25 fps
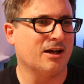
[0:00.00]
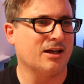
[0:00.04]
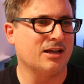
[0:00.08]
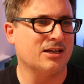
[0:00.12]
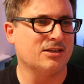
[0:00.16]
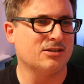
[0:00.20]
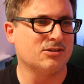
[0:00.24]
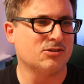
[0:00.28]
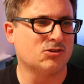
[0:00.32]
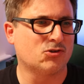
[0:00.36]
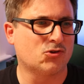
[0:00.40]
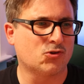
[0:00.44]

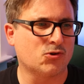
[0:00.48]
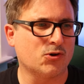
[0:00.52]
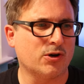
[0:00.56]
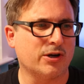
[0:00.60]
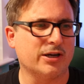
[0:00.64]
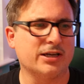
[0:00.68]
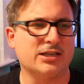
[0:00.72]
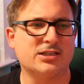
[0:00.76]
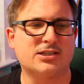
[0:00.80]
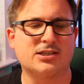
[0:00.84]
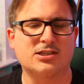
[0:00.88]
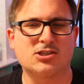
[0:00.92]
in
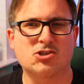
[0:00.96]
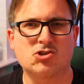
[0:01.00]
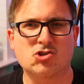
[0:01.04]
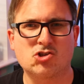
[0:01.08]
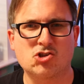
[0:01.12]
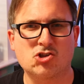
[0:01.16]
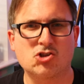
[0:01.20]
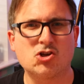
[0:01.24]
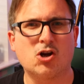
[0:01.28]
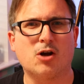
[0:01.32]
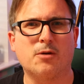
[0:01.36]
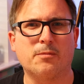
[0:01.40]
trying to
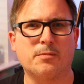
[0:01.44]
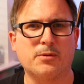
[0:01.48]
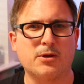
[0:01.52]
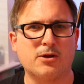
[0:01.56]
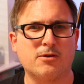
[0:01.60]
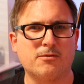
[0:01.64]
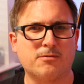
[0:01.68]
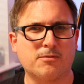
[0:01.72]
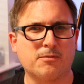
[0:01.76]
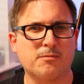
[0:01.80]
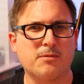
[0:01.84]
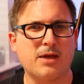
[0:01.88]
stop
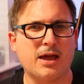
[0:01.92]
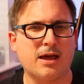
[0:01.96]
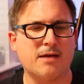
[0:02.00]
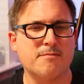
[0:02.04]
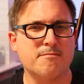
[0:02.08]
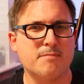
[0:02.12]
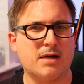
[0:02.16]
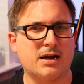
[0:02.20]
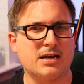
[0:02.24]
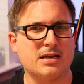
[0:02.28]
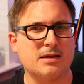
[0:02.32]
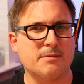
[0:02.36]
you from
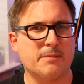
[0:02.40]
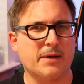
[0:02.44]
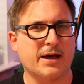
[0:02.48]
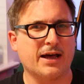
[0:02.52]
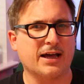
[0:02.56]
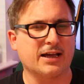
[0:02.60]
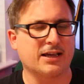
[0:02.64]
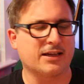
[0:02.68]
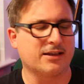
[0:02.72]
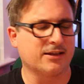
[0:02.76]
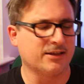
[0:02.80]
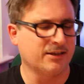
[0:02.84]
getting money
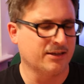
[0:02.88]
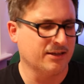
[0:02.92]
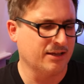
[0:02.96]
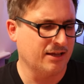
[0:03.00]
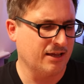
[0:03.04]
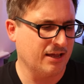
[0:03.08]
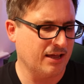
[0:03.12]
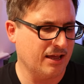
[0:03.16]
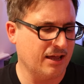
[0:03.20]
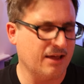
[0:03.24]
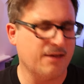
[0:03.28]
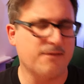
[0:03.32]
back
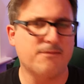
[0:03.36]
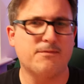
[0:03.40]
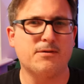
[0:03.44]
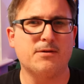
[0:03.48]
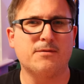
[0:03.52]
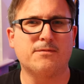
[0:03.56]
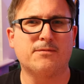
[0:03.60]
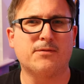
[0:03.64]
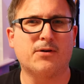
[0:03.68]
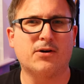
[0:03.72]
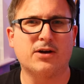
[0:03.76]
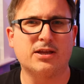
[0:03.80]
if
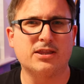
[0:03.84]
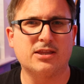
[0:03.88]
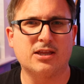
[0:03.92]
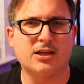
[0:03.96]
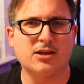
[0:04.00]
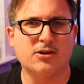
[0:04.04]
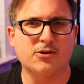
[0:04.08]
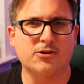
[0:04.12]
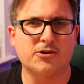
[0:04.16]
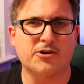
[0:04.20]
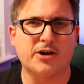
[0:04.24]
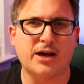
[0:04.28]
you find
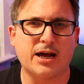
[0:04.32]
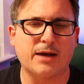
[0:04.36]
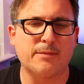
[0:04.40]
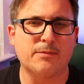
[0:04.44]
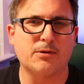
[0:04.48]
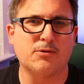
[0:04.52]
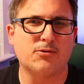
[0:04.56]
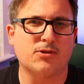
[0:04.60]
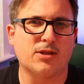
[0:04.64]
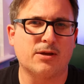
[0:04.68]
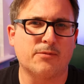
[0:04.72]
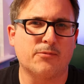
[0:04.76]
that you're not
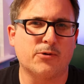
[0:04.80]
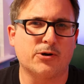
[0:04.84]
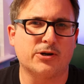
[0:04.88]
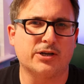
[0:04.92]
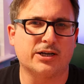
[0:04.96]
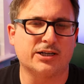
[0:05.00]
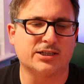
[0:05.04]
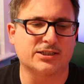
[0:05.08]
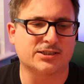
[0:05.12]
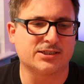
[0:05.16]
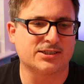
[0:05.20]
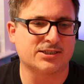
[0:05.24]
happy with their
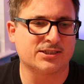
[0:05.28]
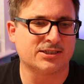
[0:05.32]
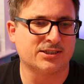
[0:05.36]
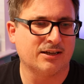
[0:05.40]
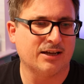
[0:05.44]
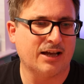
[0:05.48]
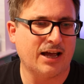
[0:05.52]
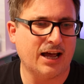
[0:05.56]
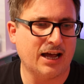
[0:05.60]
products,